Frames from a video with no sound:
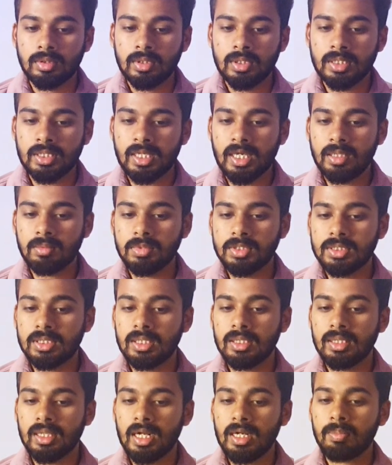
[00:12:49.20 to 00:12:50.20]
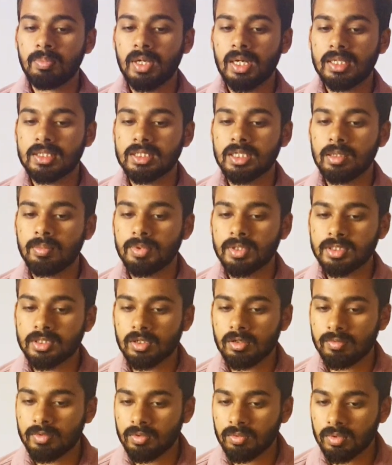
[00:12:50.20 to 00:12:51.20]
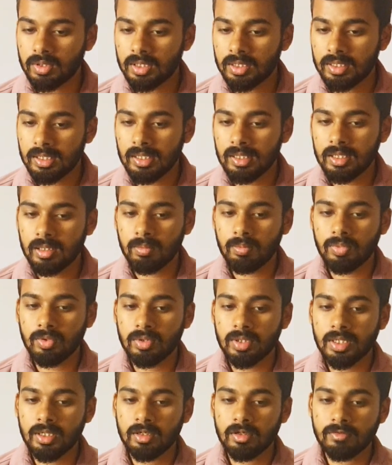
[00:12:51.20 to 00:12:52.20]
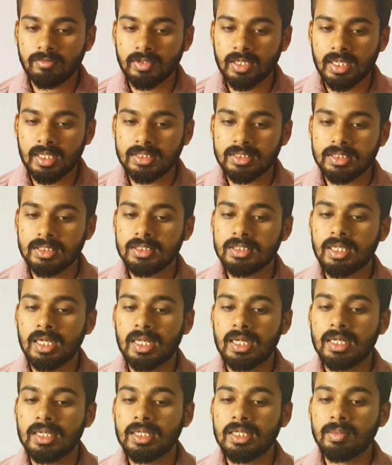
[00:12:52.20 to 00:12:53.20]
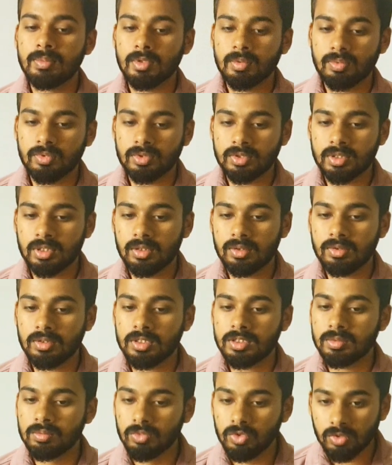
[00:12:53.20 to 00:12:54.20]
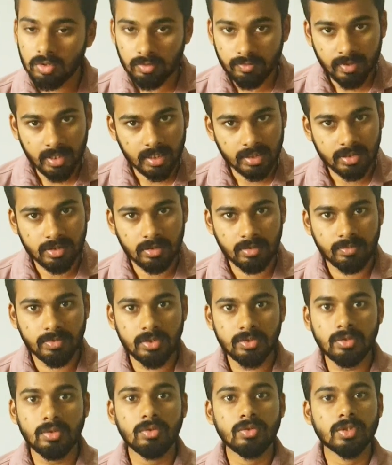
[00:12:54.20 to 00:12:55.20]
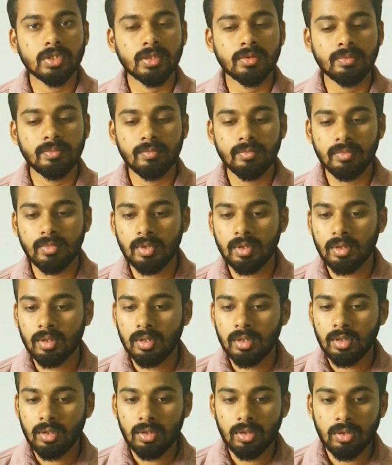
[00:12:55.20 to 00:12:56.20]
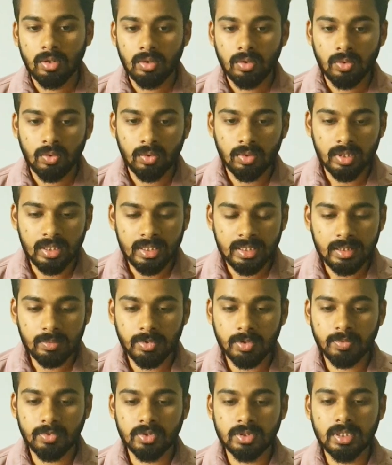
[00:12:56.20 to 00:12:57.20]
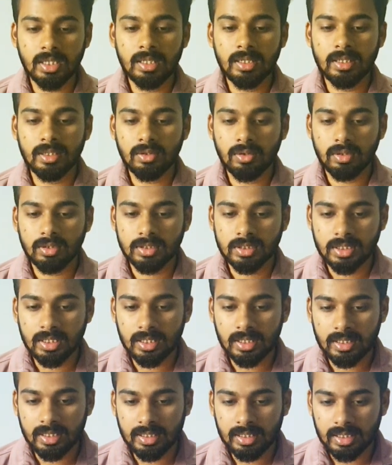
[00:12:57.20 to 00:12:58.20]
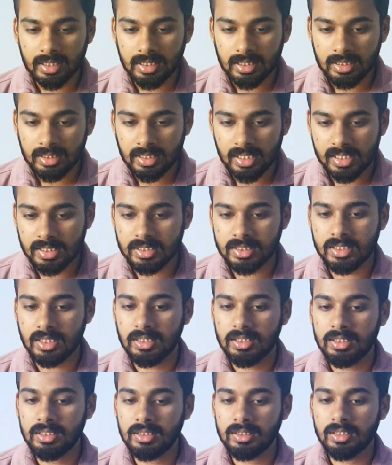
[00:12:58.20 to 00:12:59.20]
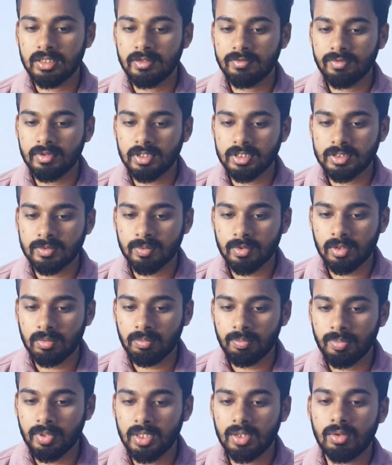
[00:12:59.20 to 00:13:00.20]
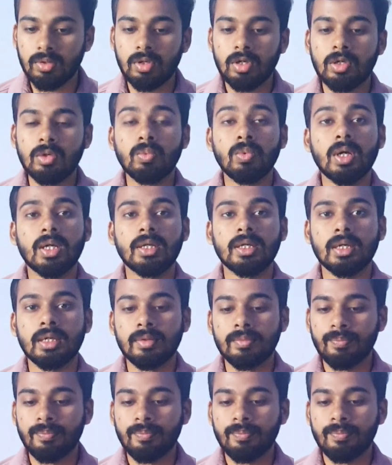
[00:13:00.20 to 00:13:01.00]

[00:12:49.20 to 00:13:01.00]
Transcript: It can be seen that partial pressure of the volatile component of gas is directly proportional to its mole fraction of the solution. Only the proportionality constant KH differs from P01.